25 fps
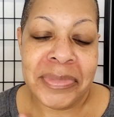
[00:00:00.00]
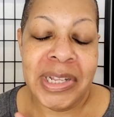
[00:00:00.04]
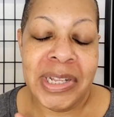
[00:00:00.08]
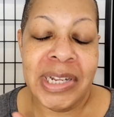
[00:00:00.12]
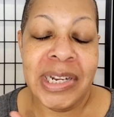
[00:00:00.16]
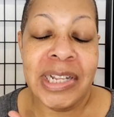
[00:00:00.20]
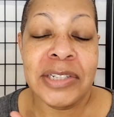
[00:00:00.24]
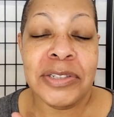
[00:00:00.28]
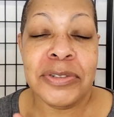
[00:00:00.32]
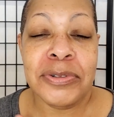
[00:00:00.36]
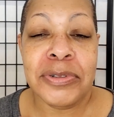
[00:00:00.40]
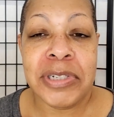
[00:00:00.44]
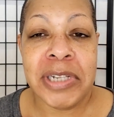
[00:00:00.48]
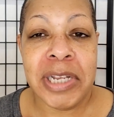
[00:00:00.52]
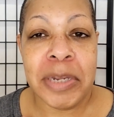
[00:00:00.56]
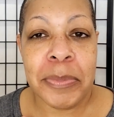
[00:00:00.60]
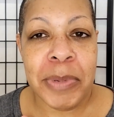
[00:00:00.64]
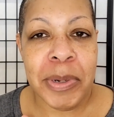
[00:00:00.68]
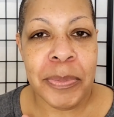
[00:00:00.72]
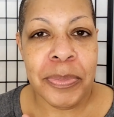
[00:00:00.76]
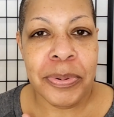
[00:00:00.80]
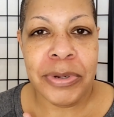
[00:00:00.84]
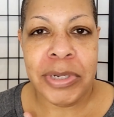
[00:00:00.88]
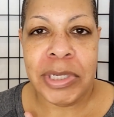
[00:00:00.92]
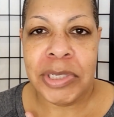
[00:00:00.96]
And I do check
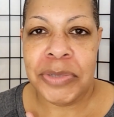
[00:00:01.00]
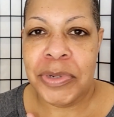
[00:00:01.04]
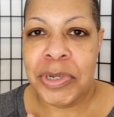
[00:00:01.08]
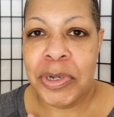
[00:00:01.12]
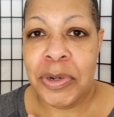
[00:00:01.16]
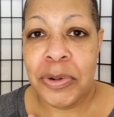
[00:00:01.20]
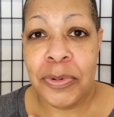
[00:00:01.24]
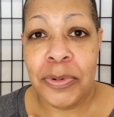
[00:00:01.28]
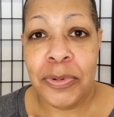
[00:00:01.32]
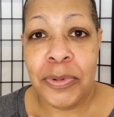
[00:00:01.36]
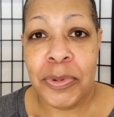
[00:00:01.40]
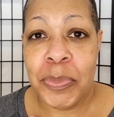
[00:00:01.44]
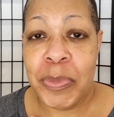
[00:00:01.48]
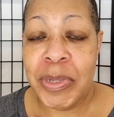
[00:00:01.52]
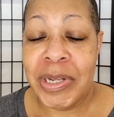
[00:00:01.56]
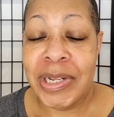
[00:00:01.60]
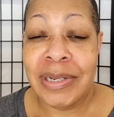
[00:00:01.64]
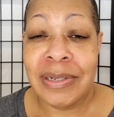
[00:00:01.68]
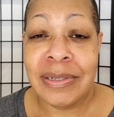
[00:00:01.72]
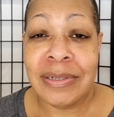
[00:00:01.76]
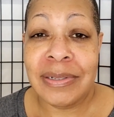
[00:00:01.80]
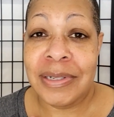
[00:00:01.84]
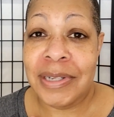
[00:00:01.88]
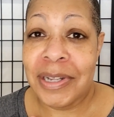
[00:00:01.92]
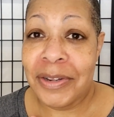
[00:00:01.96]
my pressure at home and
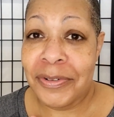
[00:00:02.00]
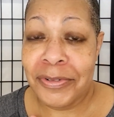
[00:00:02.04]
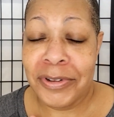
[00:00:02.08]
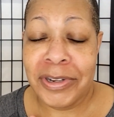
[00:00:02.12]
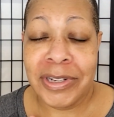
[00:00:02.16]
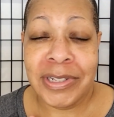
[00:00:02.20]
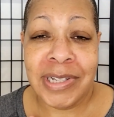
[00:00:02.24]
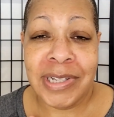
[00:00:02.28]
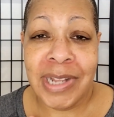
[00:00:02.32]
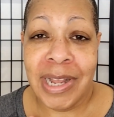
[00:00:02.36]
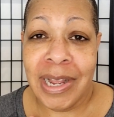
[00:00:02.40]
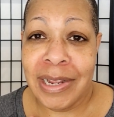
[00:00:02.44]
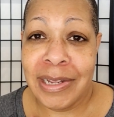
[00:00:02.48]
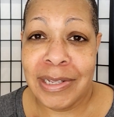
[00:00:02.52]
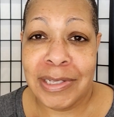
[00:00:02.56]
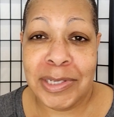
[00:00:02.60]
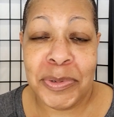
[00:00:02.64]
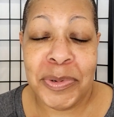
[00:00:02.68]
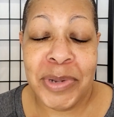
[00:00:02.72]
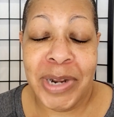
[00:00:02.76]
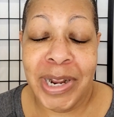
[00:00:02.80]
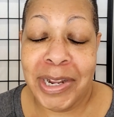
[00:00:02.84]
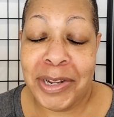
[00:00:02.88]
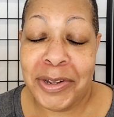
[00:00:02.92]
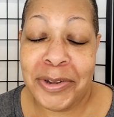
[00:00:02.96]
it is never as high as
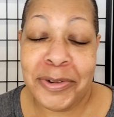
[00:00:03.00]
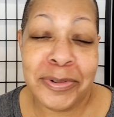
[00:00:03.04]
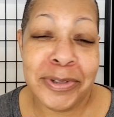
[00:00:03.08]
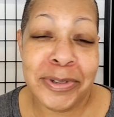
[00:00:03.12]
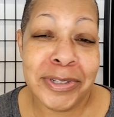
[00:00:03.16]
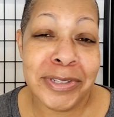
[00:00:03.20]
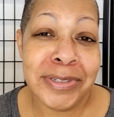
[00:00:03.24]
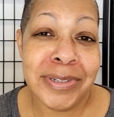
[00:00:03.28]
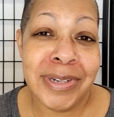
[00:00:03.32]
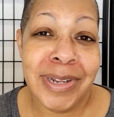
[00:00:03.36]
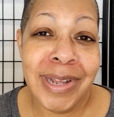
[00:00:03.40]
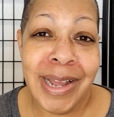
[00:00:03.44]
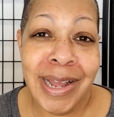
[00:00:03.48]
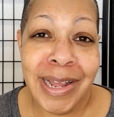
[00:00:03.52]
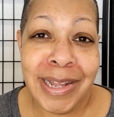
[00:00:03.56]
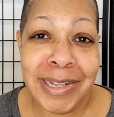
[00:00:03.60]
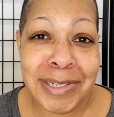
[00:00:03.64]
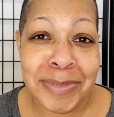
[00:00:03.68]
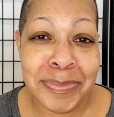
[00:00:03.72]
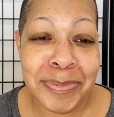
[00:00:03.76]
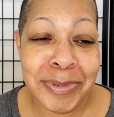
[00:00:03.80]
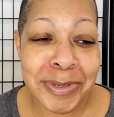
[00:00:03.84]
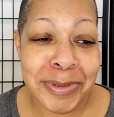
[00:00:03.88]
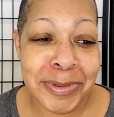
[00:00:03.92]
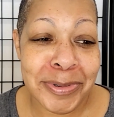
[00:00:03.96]
when I go into the
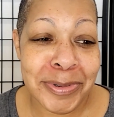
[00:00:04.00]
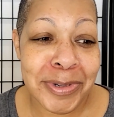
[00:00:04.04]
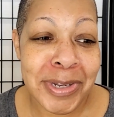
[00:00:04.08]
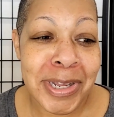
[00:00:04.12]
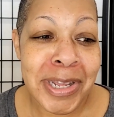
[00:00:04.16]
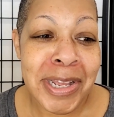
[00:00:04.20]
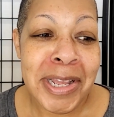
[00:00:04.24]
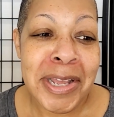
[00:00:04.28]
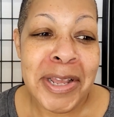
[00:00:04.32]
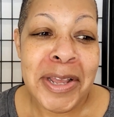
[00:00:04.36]
hospital.